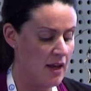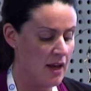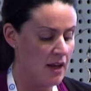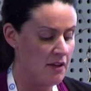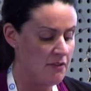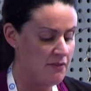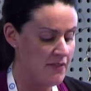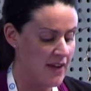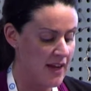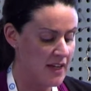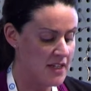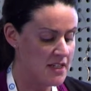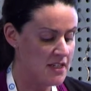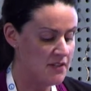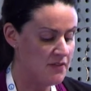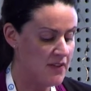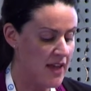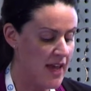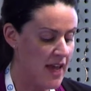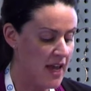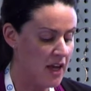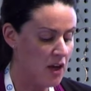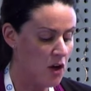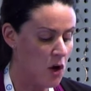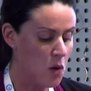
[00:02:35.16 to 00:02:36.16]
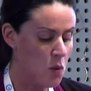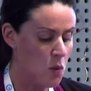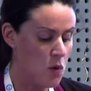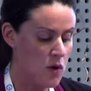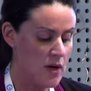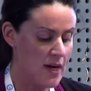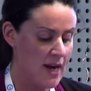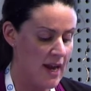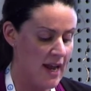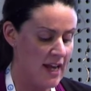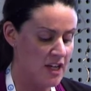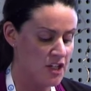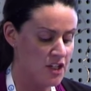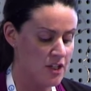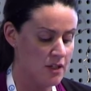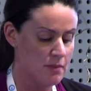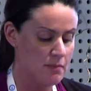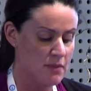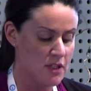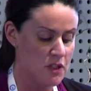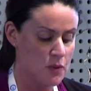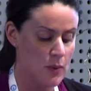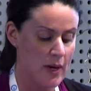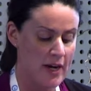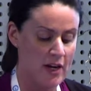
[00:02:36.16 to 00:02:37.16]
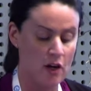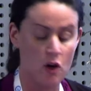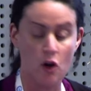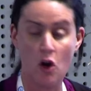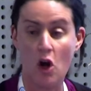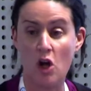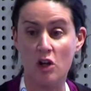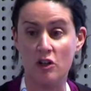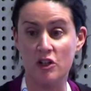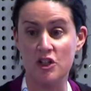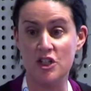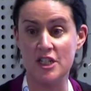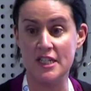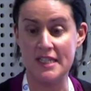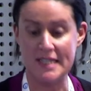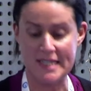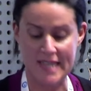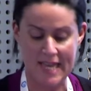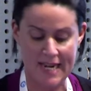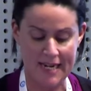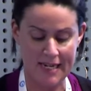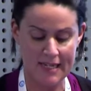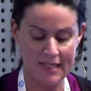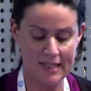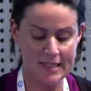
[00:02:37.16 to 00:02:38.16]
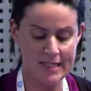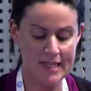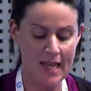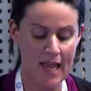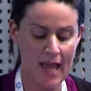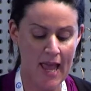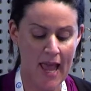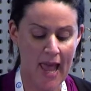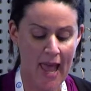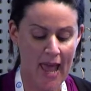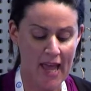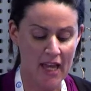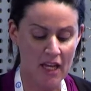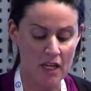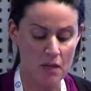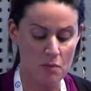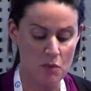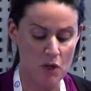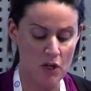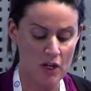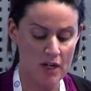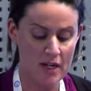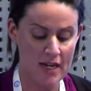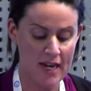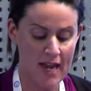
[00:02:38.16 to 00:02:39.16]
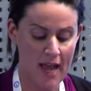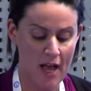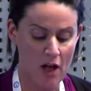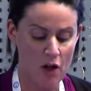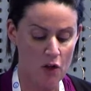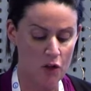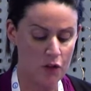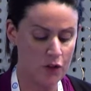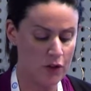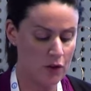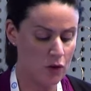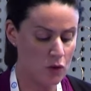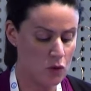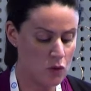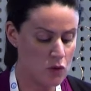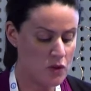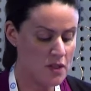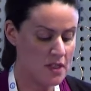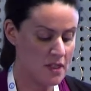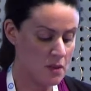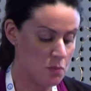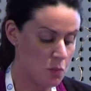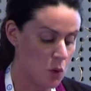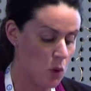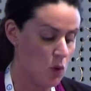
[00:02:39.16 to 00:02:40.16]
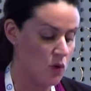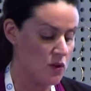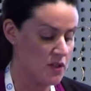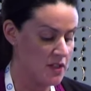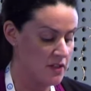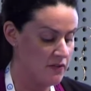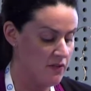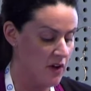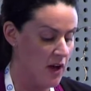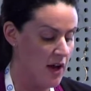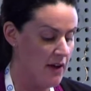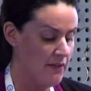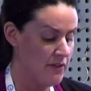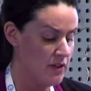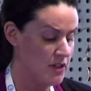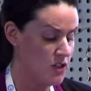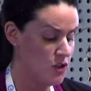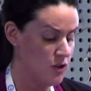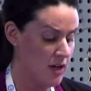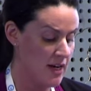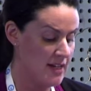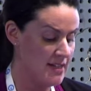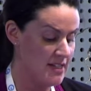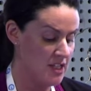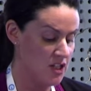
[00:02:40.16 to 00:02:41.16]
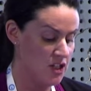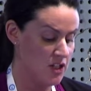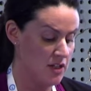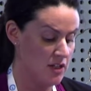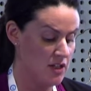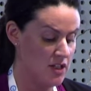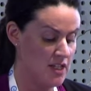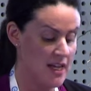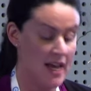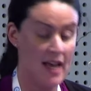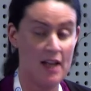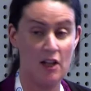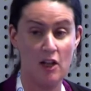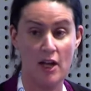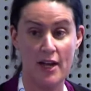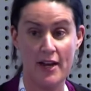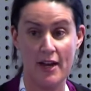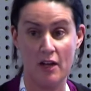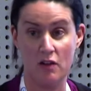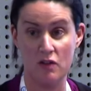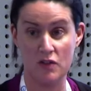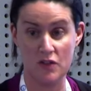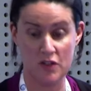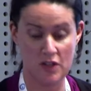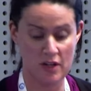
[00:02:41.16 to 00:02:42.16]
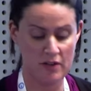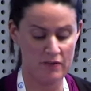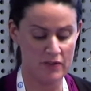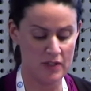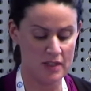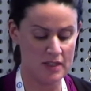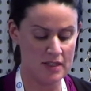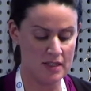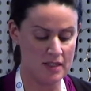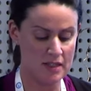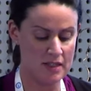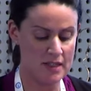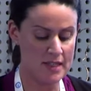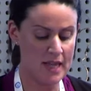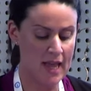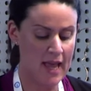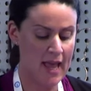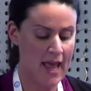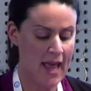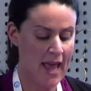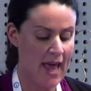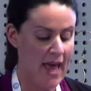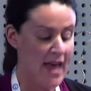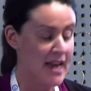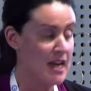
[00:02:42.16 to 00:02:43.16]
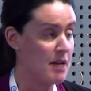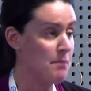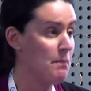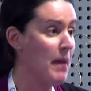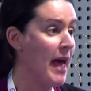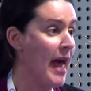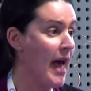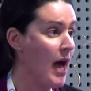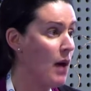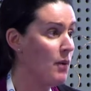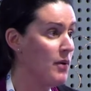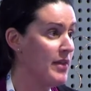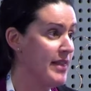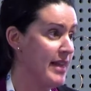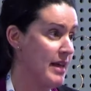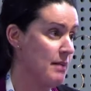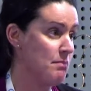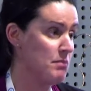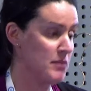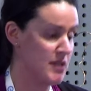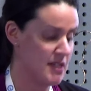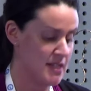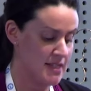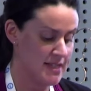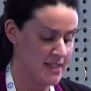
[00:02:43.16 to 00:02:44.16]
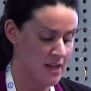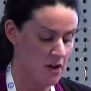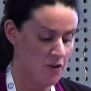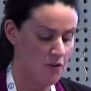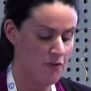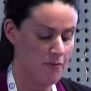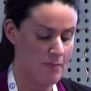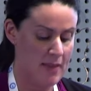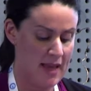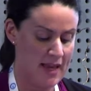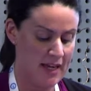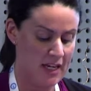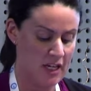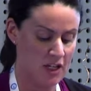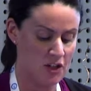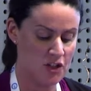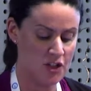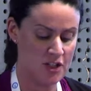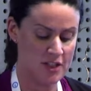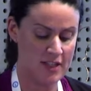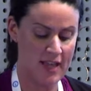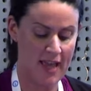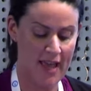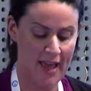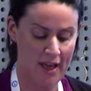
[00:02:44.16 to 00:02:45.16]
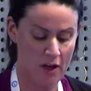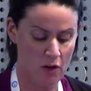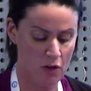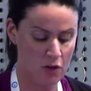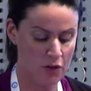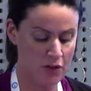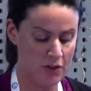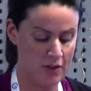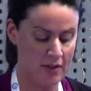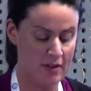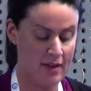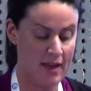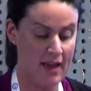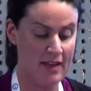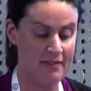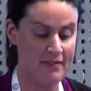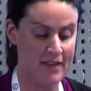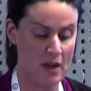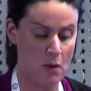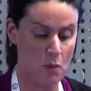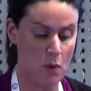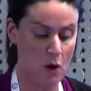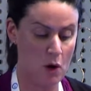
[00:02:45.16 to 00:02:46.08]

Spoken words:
Effective care coordination between oncology settings and community health could support survivor transition to allied health services and empower them to self-manage their health and their